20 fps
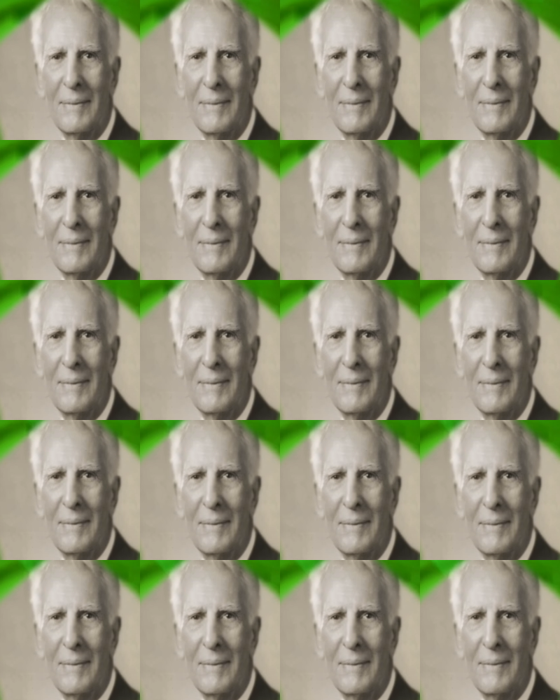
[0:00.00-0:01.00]
Bryan
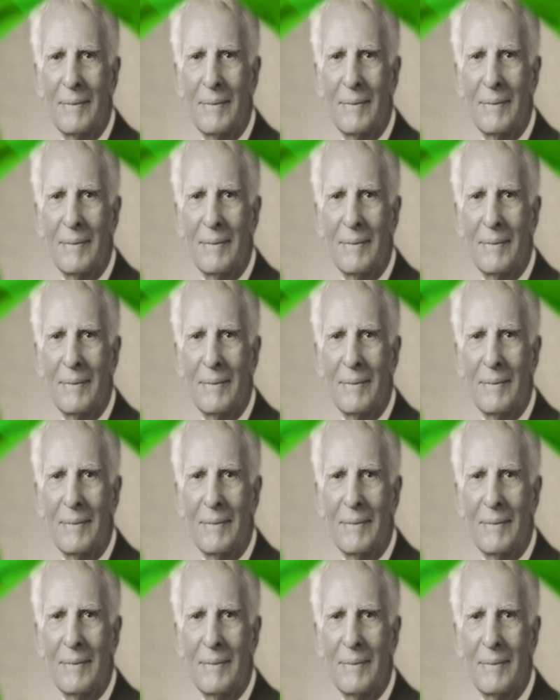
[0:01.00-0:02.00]
was the nationally
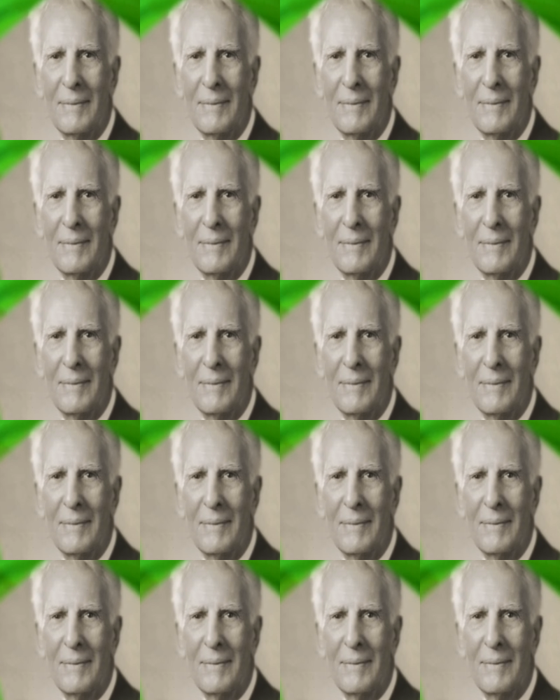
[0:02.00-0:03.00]
known figure.
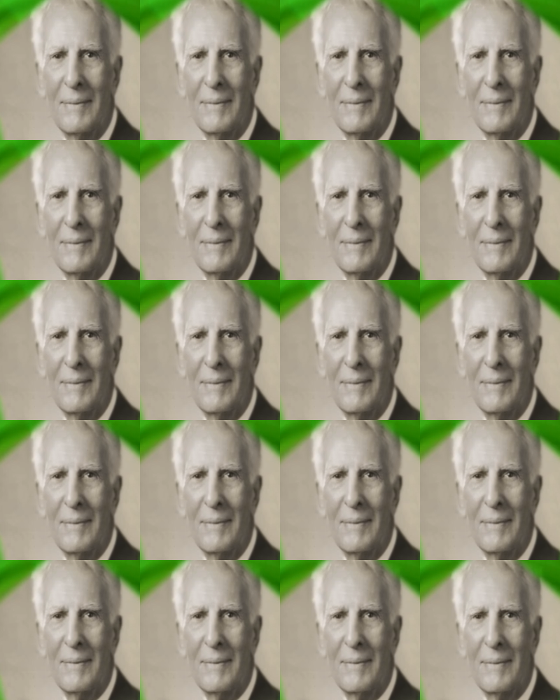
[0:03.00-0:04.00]

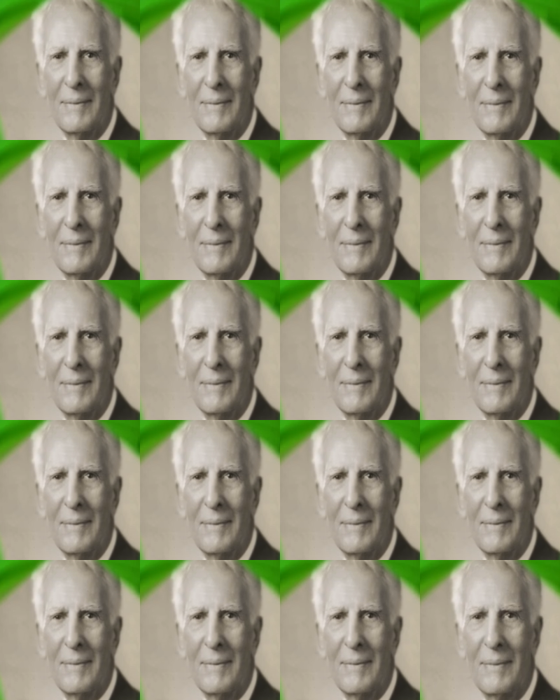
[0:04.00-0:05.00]
In
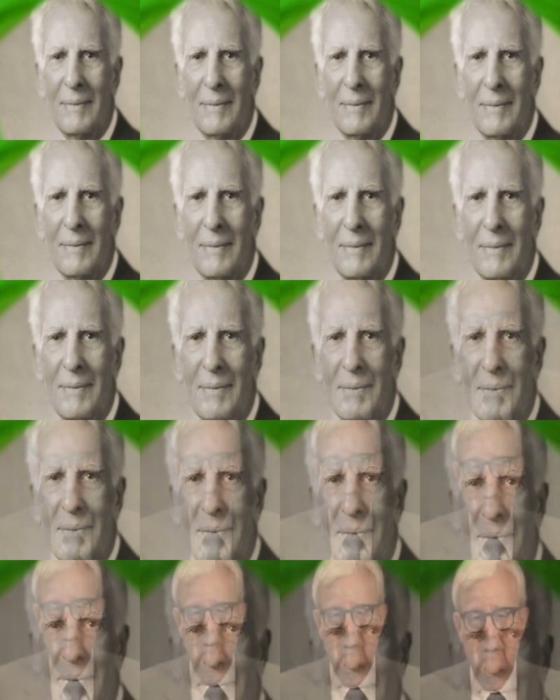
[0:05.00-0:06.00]
1922, the New
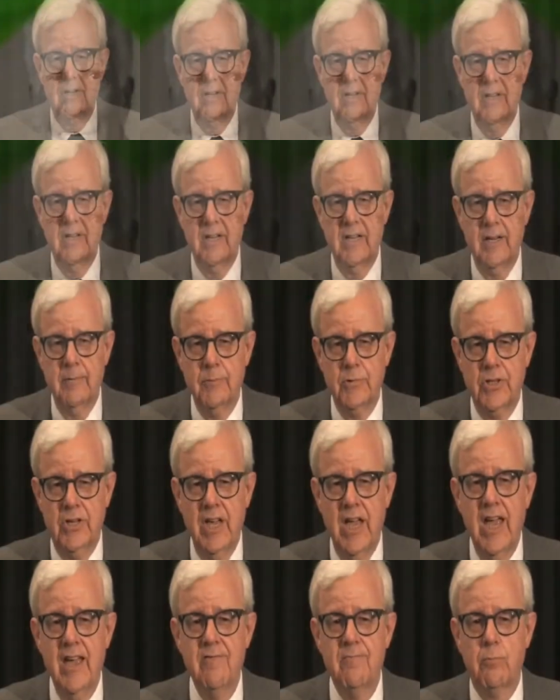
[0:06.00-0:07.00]
York Times
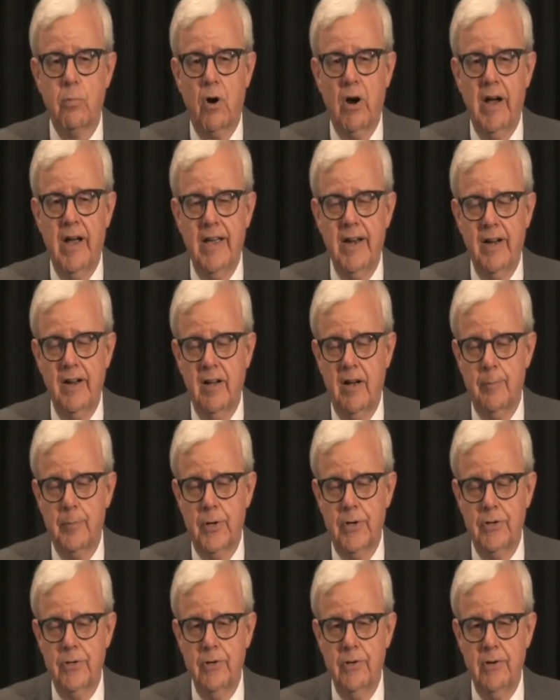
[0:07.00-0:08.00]
gave Bryan an
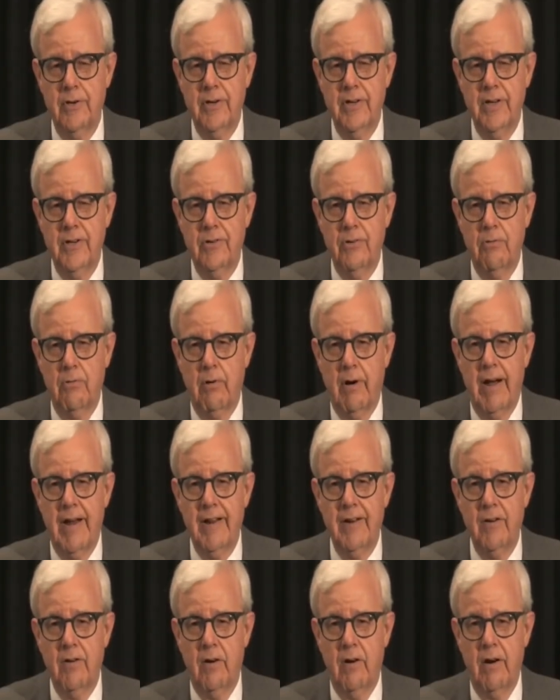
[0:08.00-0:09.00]
opportunity to write
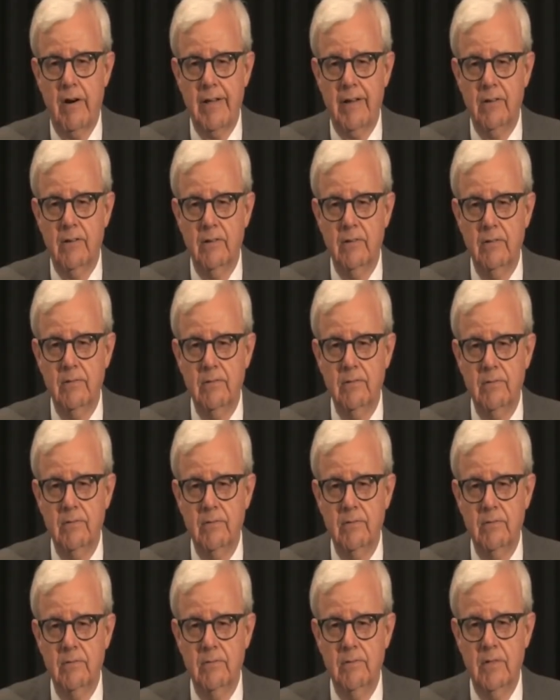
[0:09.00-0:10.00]
an article
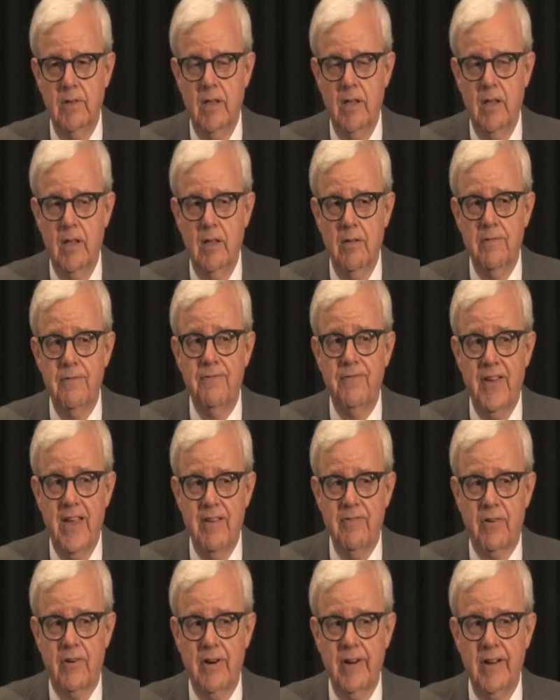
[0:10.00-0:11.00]

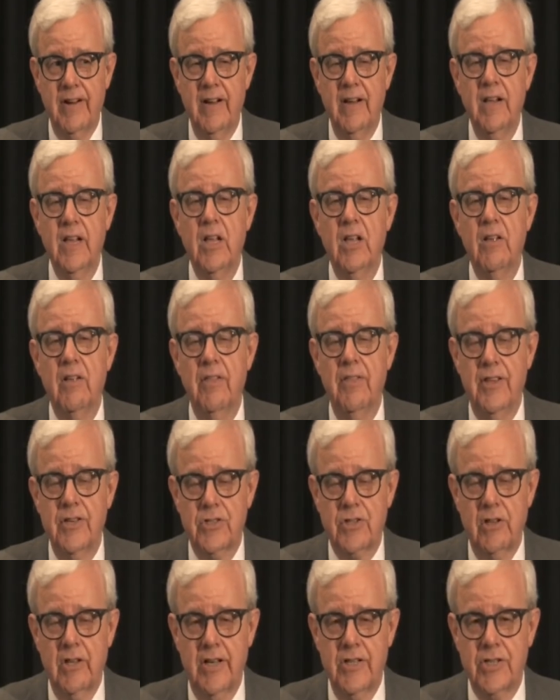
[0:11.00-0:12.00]
favoring
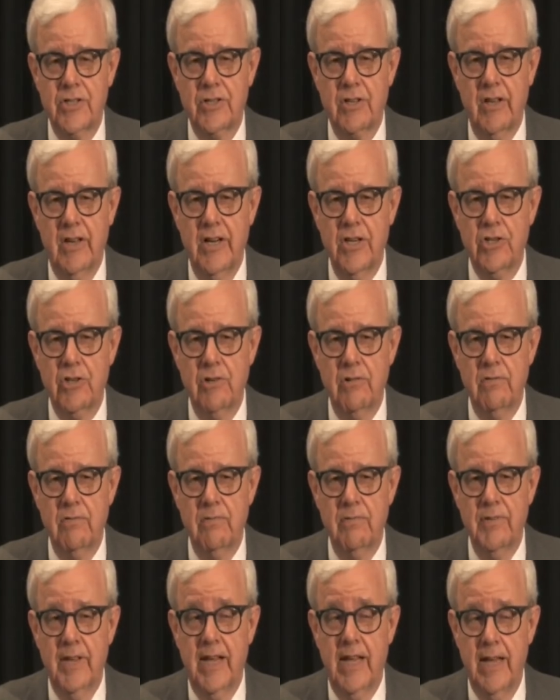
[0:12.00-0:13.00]
this legislation.
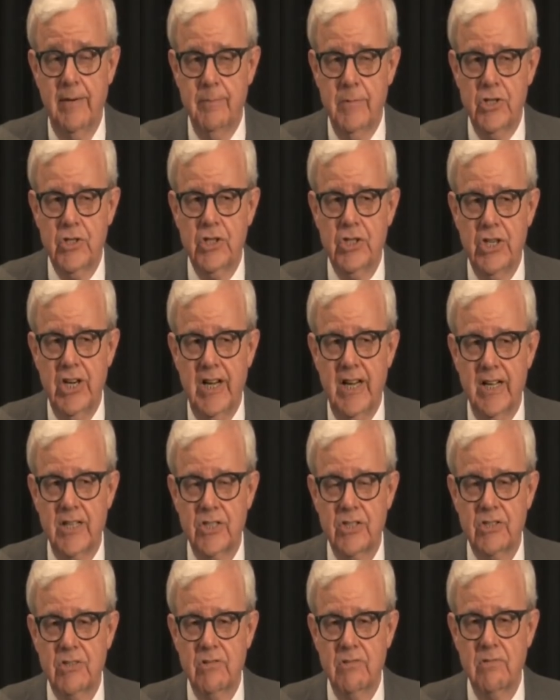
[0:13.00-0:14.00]
They gave him his
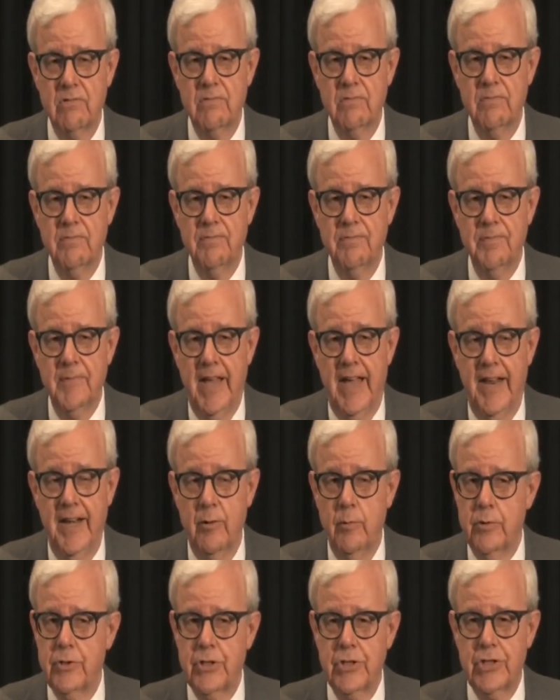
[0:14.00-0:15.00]
chance, and
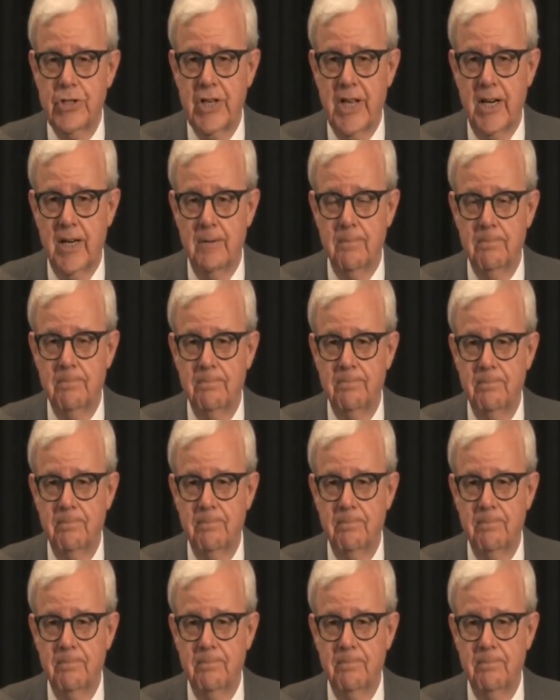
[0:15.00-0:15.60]
it was a setup.